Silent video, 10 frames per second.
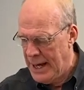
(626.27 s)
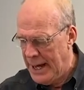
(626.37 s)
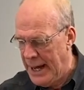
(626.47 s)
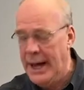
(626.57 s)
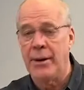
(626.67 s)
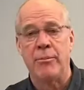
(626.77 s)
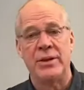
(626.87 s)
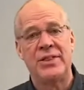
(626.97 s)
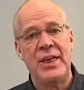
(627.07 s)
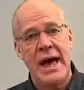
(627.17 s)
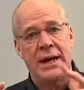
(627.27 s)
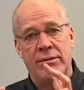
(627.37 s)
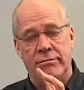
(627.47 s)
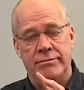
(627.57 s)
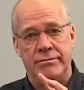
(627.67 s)
Uh, but
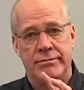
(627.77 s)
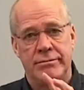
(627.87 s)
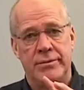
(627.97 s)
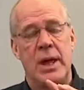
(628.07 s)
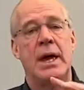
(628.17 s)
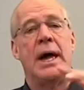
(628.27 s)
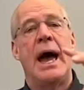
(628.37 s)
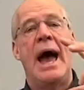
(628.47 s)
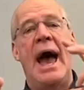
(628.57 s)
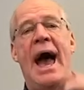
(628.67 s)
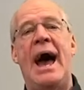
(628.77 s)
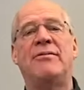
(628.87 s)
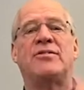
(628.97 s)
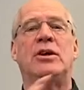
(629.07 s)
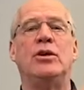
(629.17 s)
then,
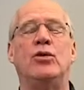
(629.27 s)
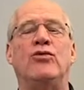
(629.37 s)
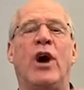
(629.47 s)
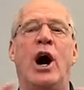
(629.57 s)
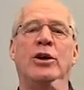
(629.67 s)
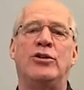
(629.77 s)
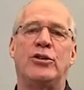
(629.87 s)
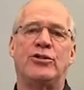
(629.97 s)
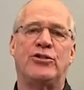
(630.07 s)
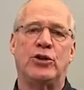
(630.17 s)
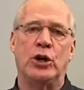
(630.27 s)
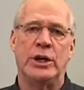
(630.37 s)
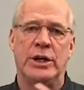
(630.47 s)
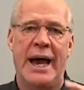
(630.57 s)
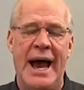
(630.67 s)
after you've
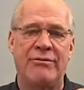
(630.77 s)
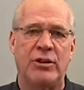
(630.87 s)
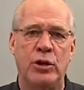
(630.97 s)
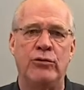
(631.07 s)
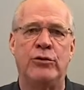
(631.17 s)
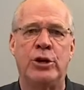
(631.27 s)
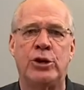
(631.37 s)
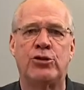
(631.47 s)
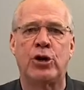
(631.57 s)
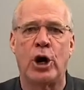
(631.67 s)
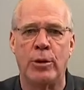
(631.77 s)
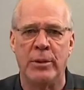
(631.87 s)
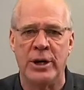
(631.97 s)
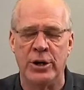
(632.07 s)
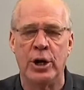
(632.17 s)
understood, after you've
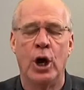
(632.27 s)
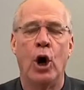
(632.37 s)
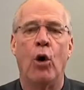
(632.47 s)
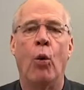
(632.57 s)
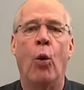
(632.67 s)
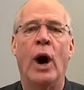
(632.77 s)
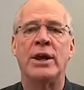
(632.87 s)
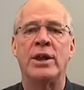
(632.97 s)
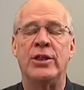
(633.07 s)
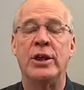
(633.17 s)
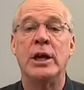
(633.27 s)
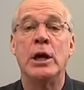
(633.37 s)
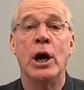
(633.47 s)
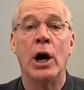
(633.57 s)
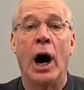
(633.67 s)
determined what
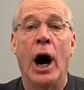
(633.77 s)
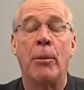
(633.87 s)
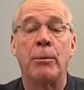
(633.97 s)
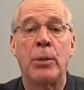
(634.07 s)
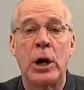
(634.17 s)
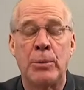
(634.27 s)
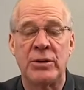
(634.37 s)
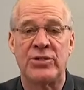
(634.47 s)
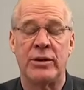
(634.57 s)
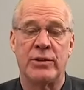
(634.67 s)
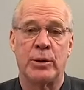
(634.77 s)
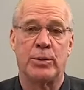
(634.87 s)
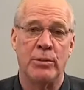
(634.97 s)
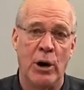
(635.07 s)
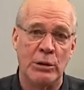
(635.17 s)
the uh, purpose of your
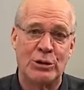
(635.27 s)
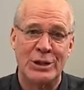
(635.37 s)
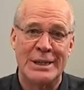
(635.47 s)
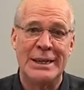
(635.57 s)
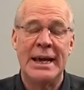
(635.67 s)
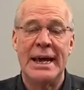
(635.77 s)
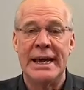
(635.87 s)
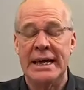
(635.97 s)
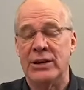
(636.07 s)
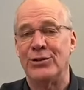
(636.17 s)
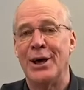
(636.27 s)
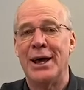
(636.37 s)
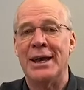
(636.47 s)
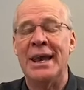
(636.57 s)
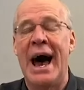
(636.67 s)
promotion is,
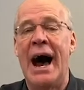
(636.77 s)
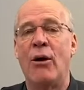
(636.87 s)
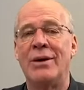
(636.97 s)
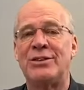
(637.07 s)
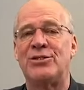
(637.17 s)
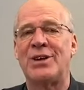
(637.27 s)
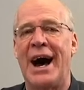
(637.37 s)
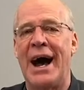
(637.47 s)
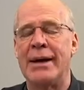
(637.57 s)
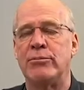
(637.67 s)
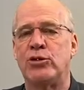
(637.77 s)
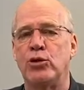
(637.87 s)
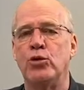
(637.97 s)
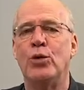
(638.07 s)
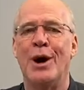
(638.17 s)
now it's time
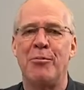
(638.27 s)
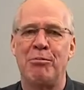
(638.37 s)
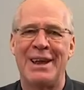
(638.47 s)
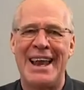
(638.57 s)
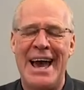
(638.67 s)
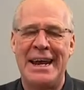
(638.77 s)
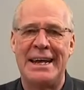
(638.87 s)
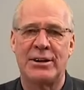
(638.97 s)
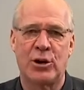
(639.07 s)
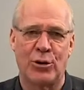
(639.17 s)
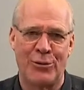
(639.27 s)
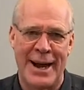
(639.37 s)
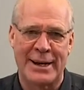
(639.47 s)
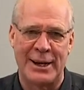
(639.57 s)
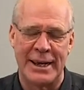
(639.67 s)
to plan it
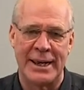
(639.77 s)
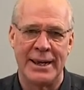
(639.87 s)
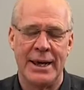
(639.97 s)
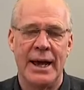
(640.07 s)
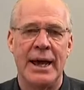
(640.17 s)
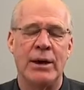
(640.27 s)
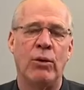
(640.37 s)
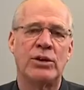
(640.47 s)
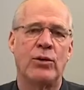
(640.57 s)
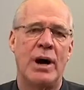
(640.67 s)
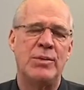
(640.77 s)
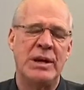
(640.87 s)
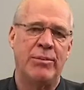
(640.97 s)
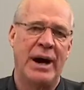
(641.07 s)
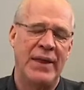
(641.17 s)
correctly. And what do I
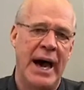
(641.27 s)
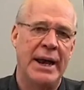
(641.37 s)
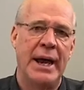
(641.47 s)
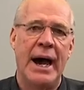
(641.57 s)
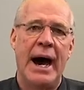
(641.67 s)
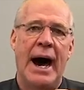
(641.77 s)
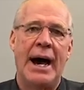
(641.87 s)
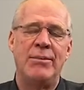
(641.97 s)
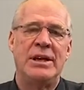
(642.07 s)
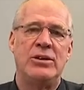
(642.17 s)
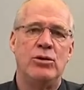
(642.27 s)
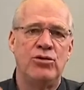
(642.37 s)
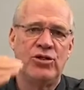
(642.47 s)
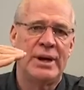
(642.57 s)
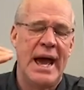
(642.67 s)
mean by that? I mean, you
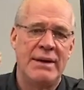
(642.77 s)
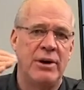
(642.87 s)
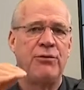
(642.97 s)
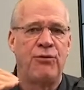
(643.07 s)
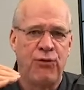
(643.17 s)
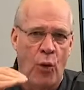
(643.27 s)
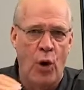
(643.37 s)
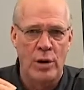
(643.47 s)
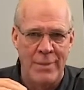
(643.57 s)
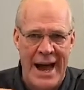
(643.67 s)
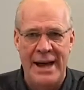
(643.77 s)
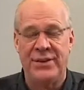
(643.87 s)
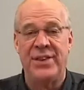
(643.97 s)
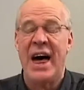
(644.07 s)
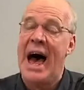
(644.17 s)
should have a
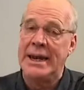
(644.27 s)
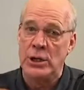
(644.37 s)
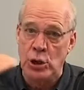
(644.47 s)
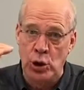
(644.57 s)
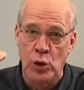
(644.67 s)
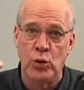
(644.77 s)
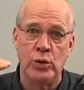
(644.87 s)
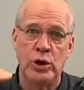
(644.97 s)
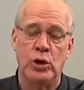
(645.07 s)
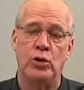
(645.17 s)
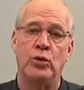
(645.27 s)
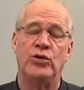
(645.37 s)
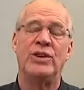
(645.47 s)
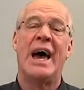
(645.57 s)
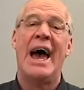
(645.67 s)
format that you
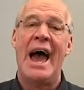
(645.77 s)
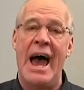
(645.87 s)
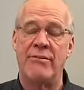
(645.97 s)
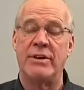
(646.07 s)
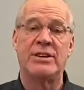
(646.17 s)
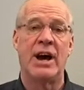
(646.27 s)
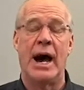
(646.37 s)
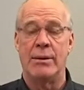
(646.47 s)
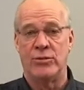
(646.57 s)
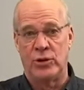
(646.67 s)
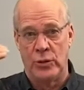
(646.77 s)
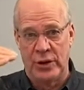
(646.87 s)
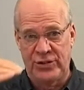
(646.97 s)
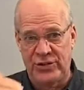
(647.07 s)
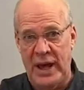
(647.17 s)
use every time. So the
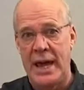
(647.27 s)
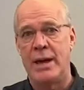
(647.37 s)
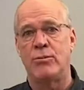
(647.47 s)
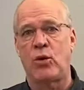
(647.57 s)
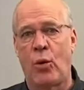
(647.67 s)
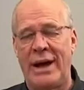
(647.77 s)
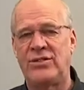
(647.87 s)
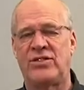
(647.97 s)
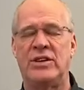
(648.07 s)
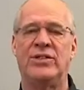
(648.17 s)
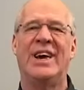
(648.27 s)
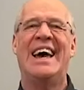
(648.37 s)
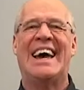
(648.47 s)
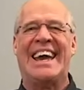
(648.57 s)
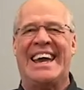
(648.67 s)
same questions
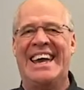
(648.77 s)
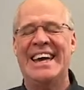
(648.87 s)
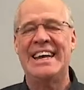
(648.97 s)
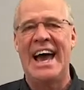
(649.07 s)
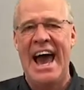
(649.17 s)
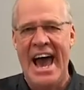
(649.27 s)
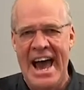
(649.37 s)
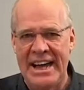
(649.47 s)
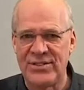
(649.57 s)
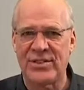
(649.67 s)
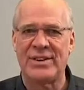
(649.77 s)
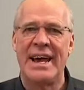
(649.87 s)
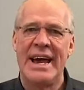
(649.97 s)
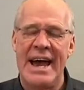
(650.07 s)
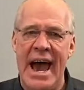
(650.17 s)
get asked
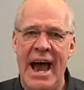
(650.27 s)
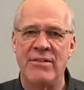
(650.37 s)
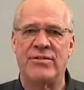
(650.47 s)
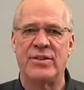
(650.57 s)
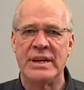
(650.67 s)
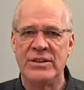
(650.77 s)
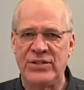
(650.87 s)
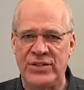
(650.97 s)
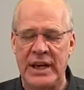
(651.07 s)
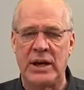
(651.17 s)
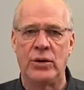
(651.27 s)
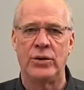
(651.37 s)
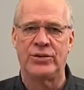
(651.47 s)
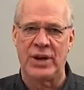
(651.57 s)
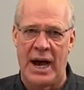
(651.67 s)
every
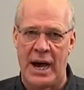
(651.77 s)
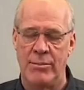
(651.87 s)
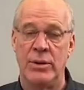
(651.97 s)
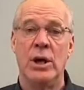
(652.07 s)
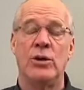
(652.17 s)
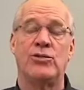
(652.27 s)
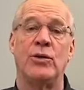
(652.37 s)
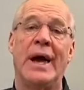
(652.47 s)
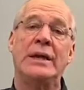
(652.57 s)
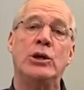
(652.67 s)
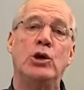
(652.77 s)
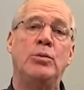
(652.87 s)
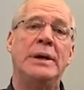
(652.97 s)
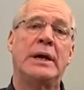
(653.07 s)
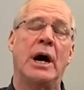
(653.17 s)
single time so that you
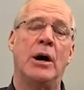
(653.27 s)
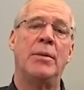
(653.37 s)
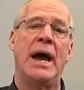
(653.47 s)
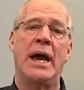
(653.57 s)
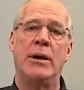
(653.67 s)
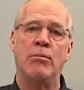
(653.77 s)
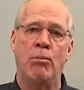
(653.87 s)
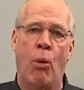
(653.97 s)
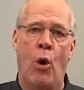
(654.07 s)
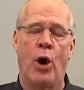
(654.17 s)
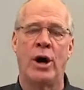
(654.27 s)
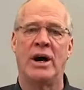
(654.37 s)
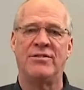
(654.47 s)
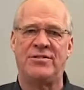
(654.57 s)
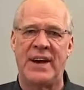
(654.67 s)
become a more
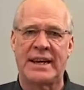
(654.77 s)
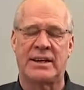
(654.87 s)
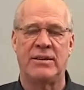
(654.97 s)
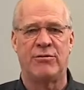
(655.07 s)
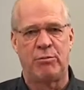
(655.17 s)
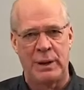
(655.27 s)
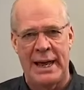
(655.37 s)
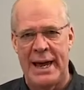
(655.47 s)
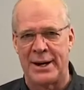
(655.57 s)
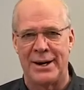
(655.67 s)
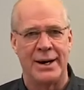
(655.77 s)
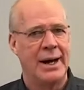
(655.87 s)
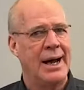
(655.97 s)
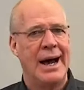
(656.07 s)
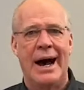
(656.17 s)
effective planner.
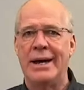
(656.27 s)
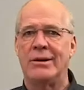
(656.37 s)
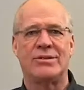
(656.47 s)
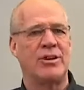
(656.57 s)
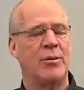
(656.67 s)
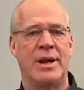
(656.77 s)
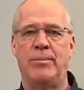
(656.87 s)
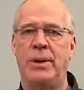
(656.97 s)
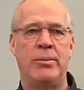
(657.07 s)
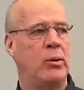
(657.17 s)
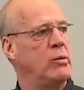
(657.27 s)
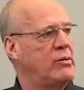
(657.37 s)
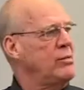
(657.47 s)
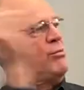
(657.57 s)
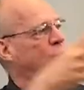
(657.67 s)
I know so many people who
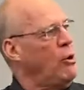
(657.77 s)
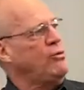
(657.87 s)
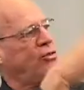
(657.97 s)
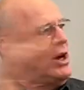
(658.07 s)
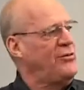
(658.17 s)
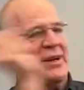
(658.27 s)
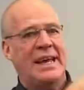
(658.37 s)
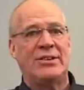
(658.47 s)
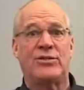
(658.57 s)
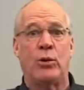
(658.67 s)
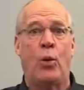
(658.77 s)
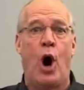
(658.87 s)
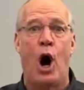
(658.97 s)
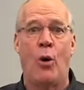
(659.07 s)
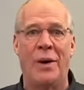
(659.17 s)
just throw stuff against the
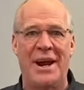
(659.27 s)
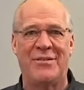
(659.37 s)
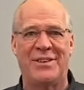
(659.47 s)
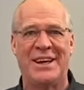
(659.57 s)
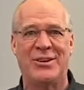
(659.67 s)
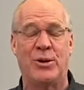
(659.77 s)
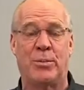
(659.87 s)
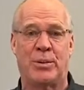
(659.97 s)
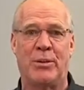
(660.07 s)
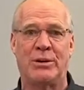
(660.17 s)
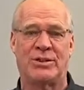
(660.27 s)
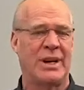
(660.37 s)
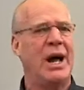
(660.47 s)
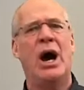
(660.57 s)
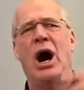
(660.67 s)
wall whenever they do a promotion.
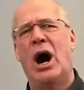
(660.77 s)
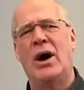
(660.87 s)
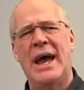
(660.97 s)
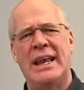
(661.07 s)
Oh yeah,